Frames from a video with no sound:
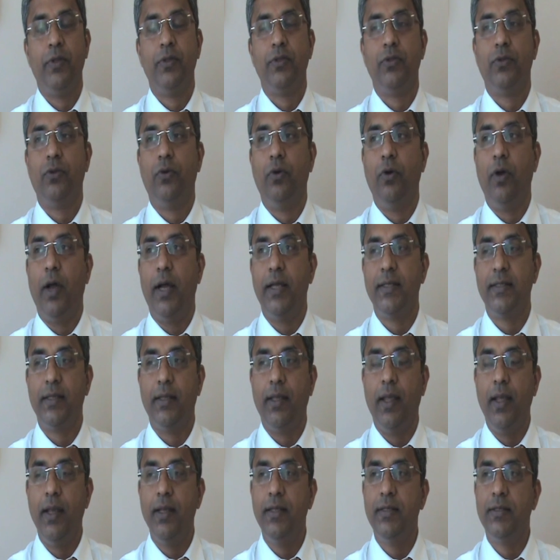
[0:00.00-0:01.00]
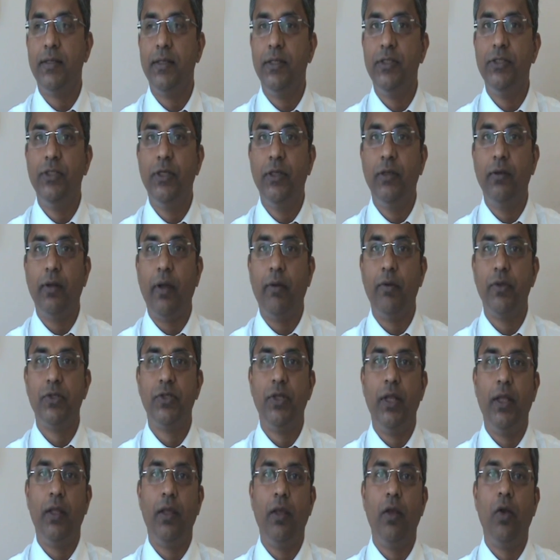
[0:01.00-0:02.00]
So as a young surgeon, I
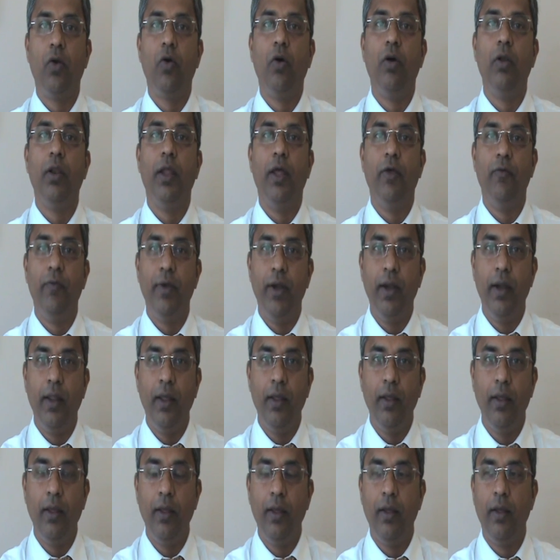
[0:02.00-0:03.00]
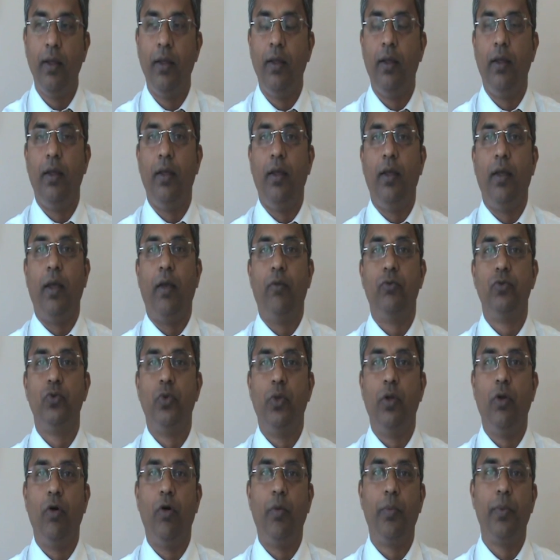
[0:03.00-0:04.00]
was taking call every day. I was
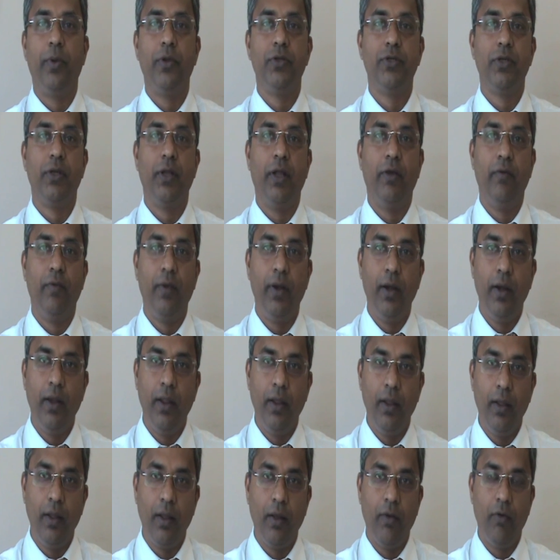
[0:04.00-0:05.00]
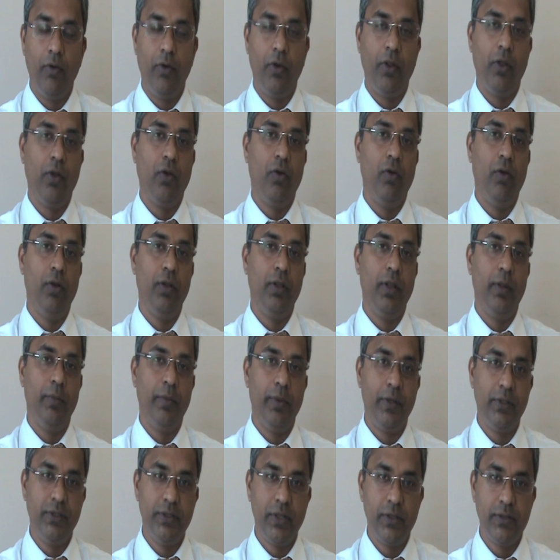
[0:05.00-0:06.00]
doing operation every day. I was taking all the
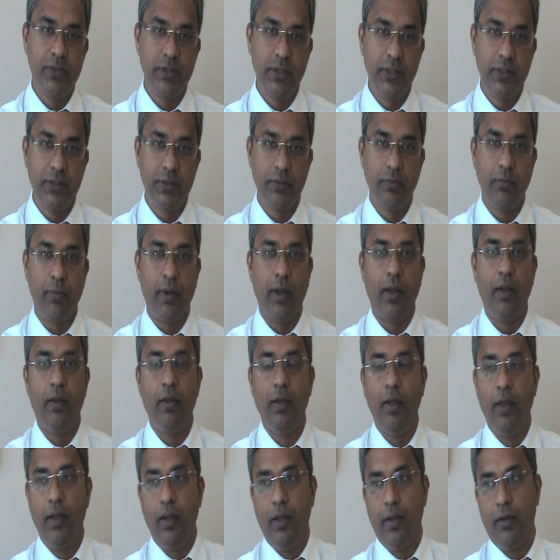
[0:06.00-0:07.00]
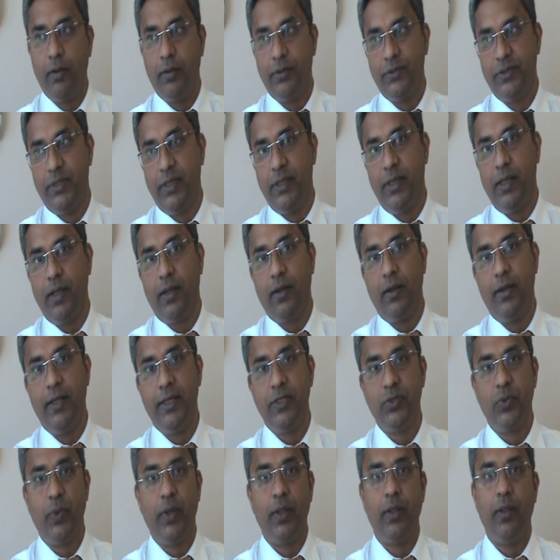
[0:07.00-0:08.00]
emergencies. My senior
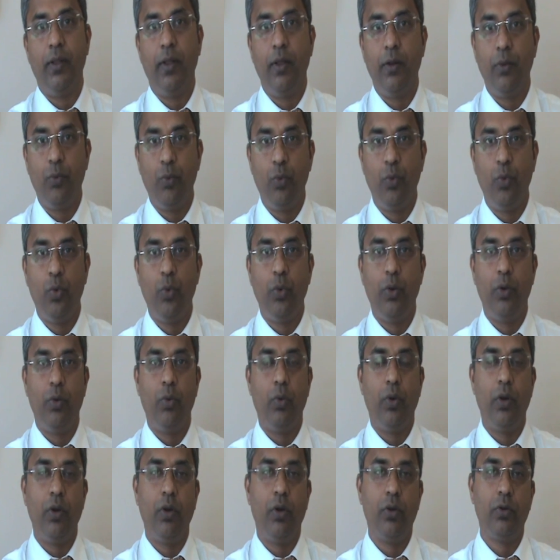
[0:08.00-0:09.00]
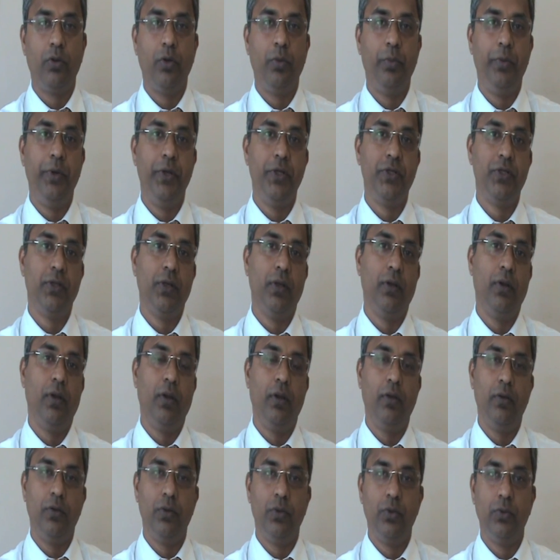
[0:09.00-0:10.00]
colleagues were there who had one
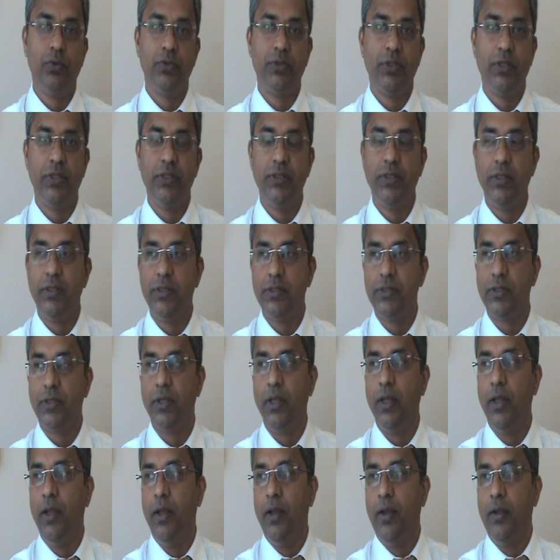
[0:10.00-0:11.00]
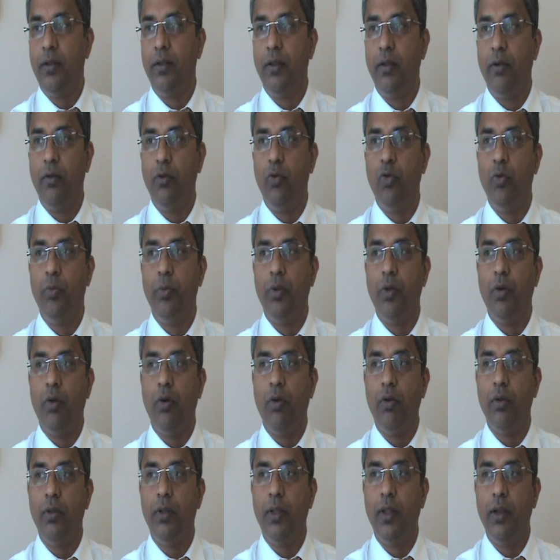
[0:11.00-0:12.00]
orthopedician and two surgeons. They would give me
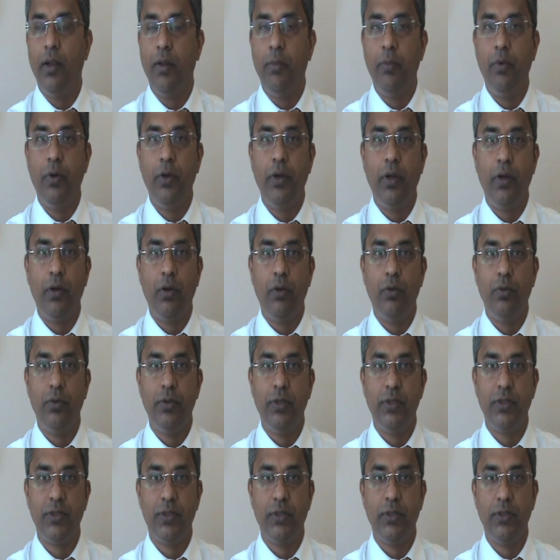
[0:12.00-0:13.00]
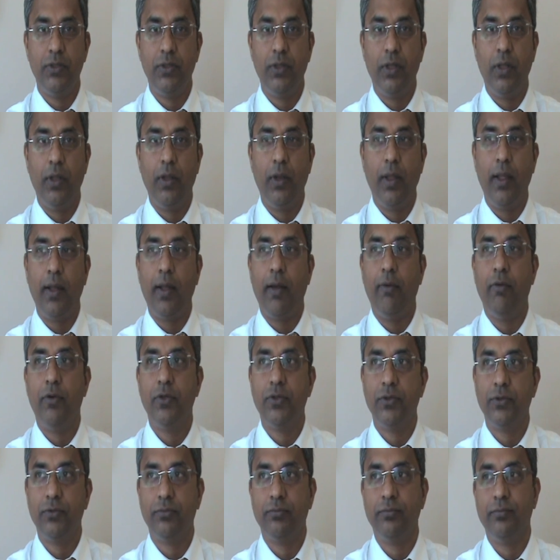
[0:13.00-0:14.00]
all the liberty to do this surgery. Like I
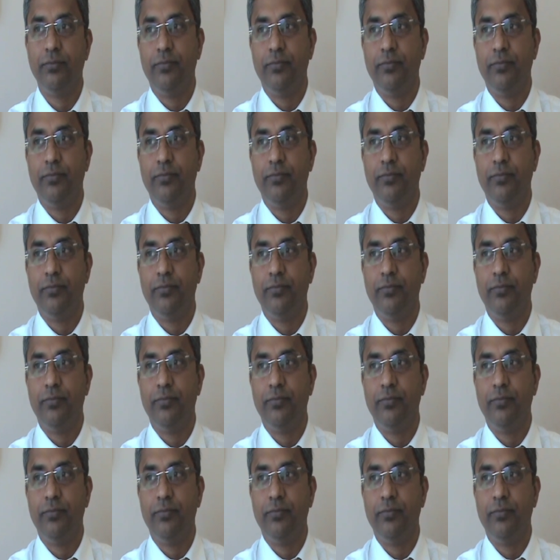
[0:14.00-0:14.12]
was